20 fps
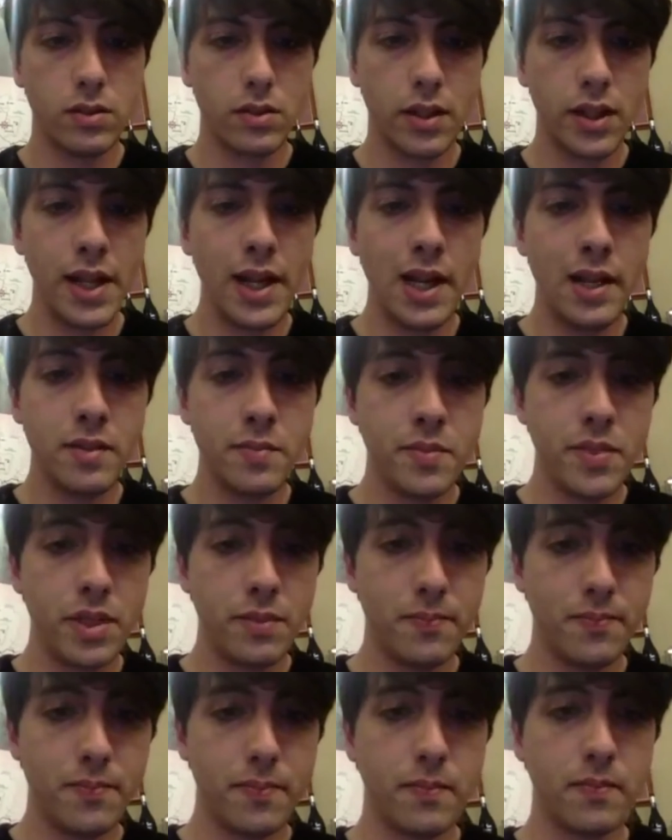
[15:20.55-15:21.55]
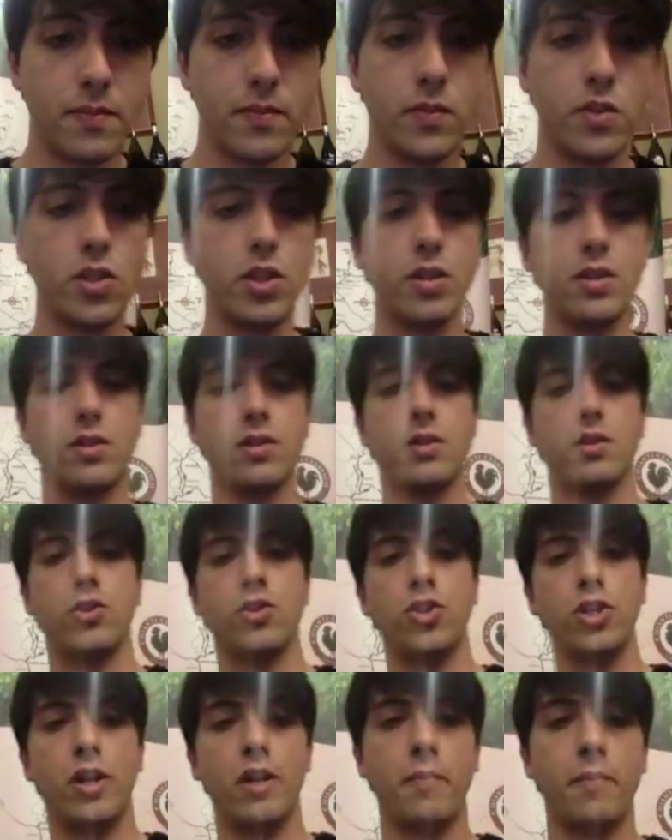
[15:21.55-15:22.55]
Okay, let me
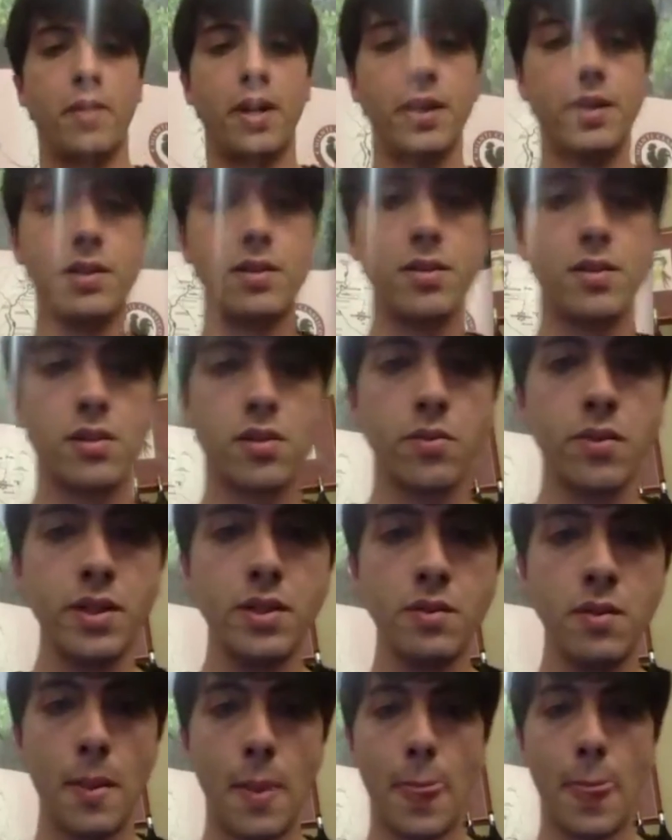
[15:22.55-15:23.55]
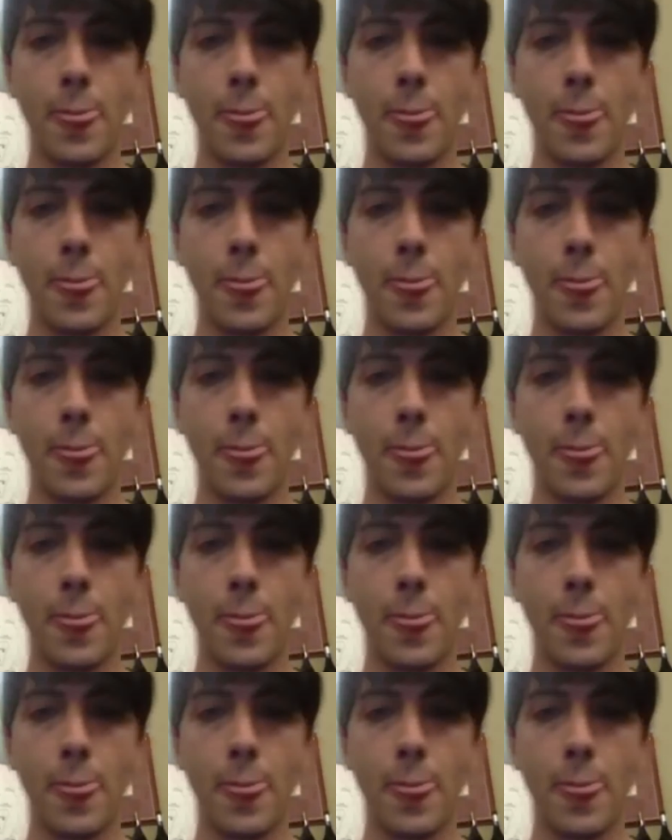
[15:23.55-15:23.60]
just share my screen.